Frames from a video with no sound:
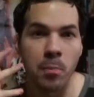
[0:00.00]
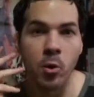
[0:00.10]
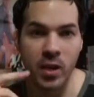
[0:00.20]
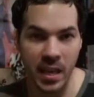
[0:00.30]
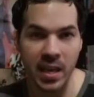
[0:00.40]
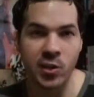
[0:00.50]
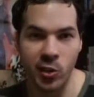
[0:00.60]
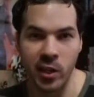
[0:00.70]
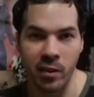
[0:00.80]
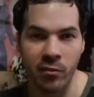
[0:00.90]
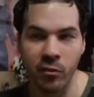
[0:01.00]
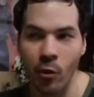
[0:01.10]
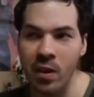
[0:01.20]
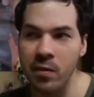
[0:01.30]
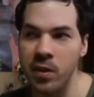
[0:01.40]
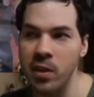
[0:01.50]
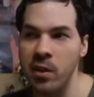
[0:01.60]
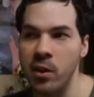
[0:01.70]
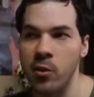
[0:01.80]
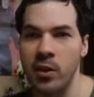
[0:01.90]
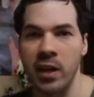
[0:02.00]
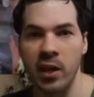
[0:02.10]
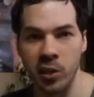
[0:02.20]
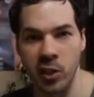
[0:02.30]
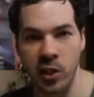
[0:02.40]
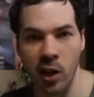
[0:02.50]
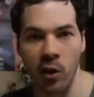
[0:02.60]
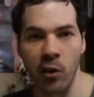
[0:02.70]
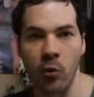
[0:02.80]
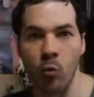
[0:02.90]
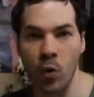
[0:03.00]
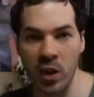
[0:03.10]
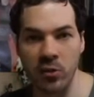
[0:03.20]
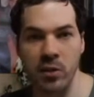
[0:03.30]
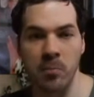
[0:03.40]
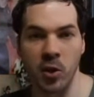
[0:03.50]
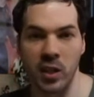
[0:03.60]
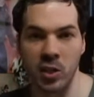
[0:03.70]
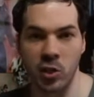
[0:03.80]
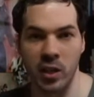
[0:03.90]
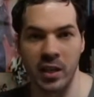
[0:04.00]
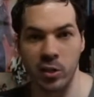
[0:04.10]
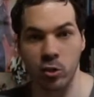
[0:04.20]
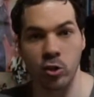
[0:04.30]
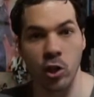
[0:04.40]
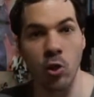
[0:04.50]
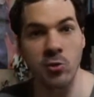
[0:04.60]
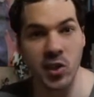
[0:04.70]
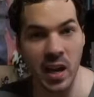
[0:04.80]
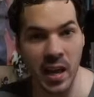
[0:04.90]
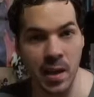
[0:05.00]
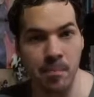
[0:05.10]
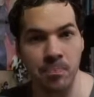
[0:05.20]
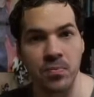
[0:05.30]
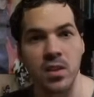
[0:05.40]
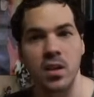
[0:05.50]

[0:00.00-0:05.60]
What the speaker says: the Mugenjin. So even though that Ashitaro wields the Mugenjin, it's chosen him.